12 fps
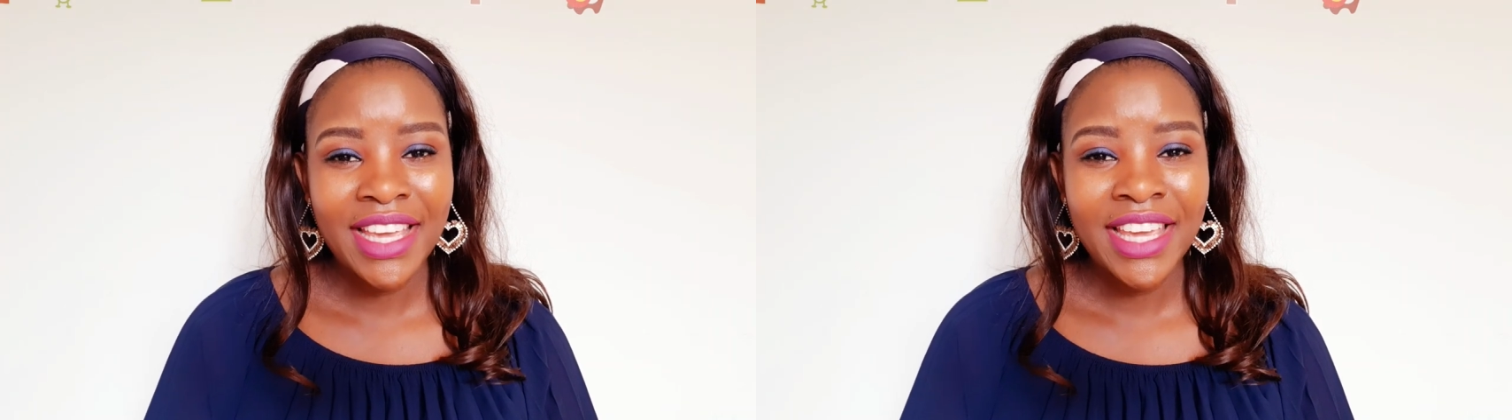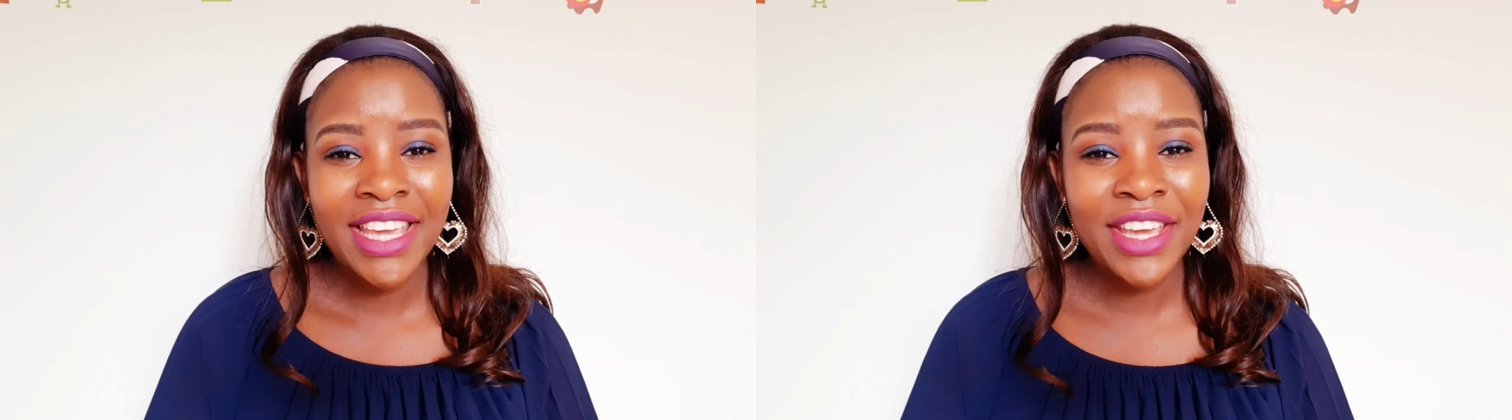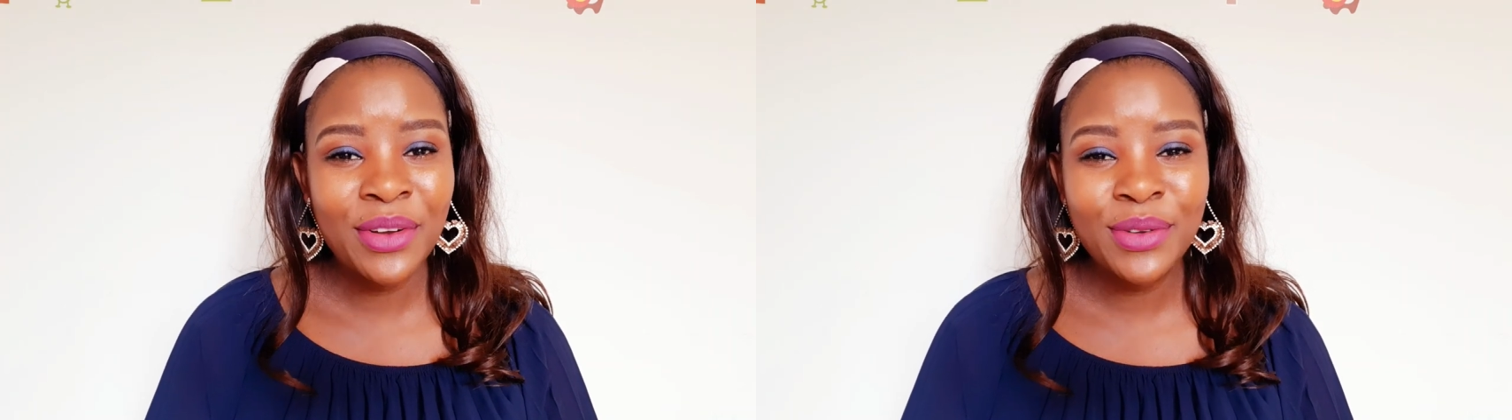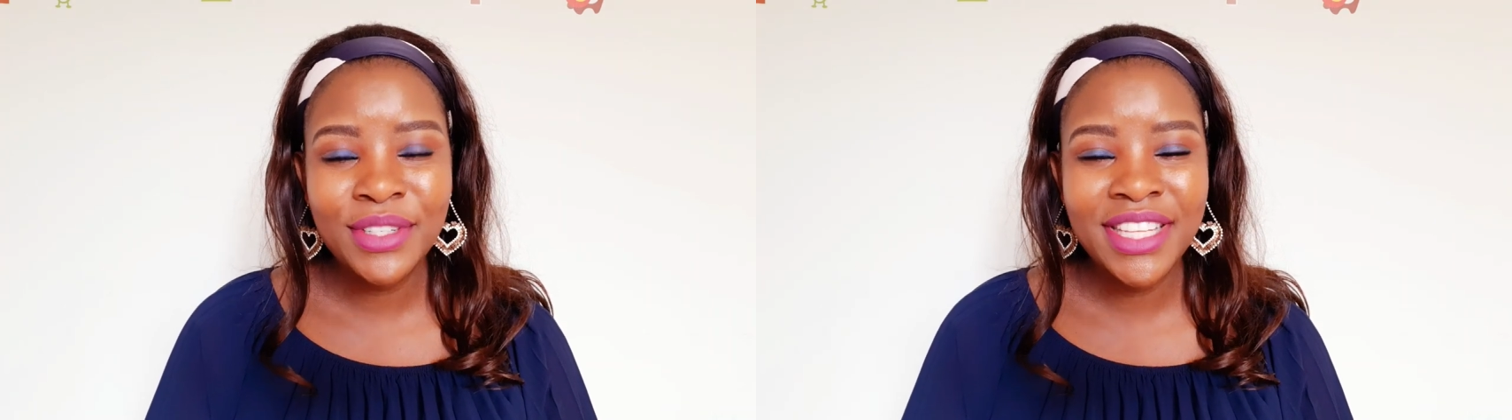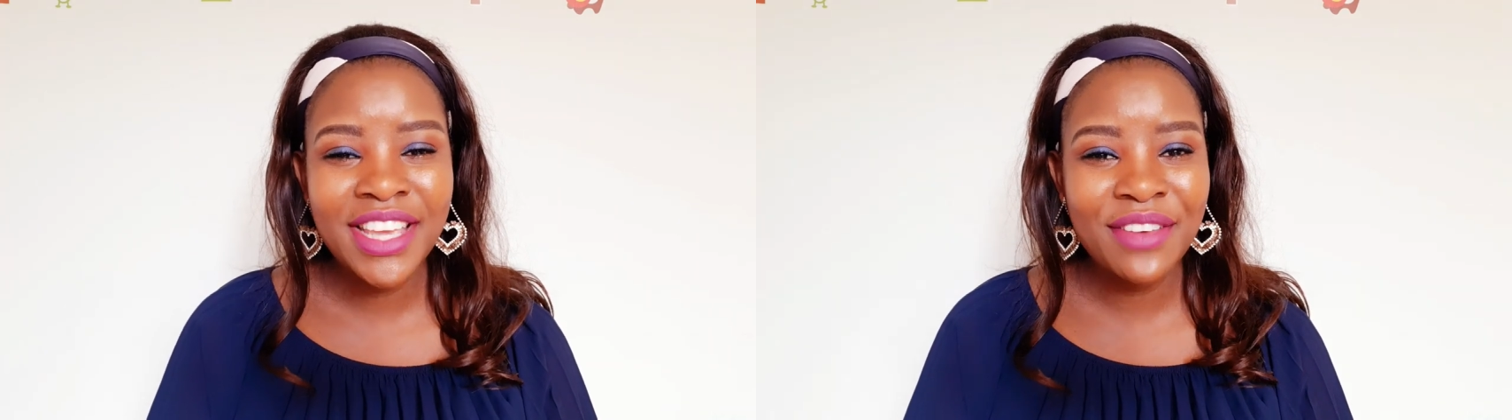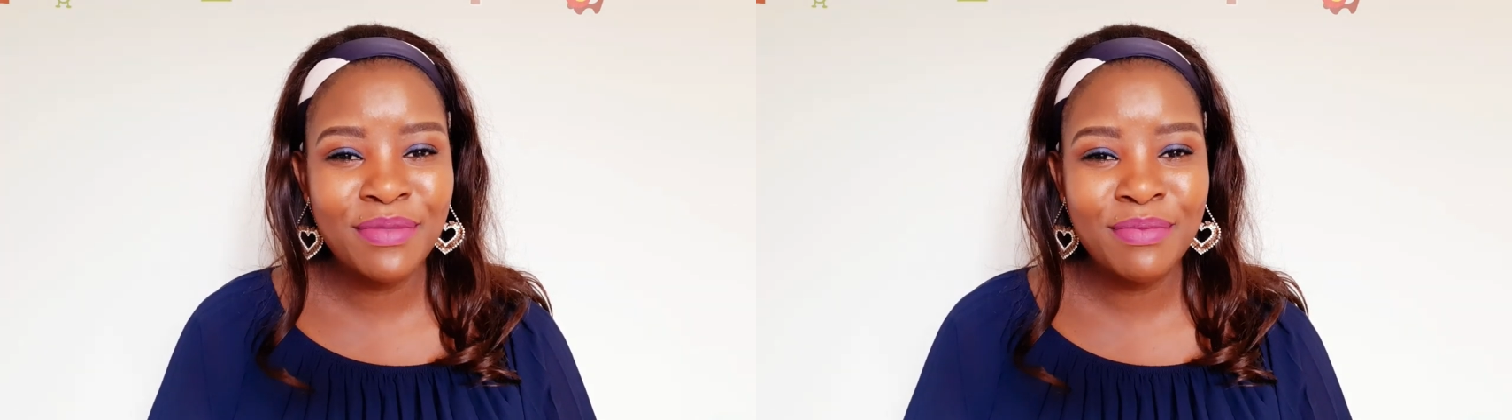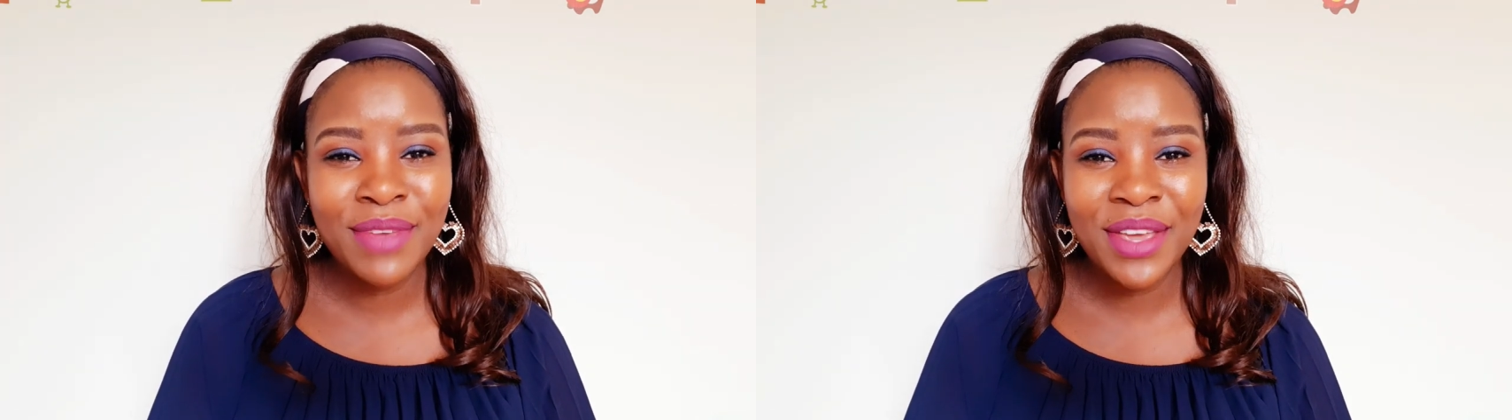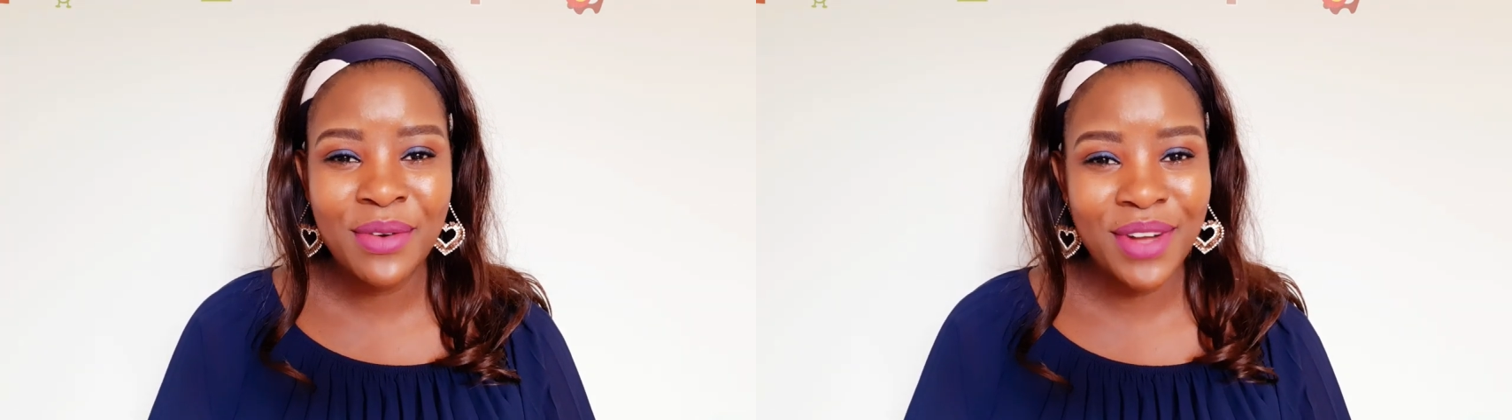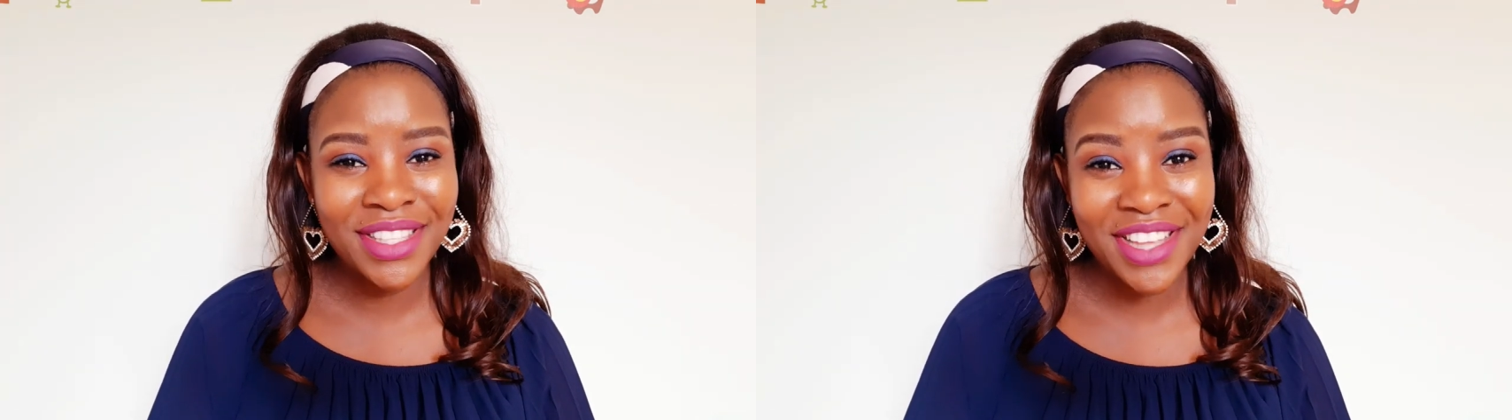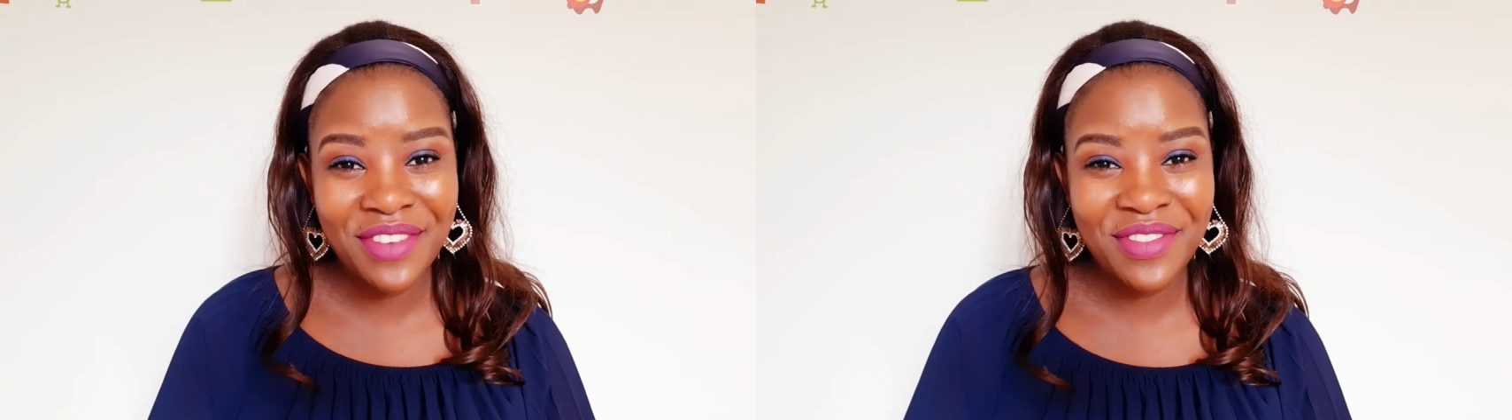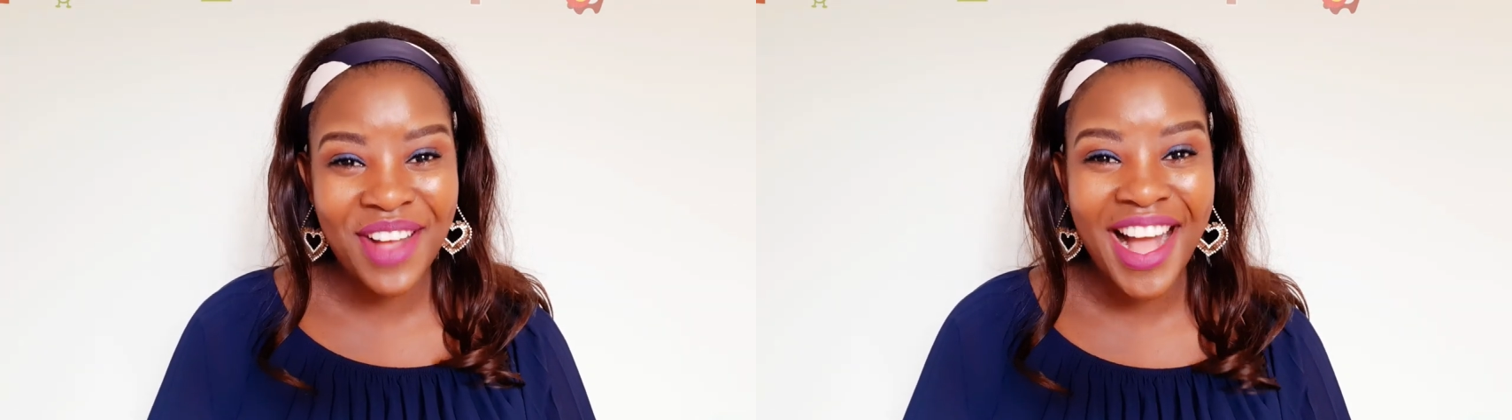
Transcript: he could give me whatever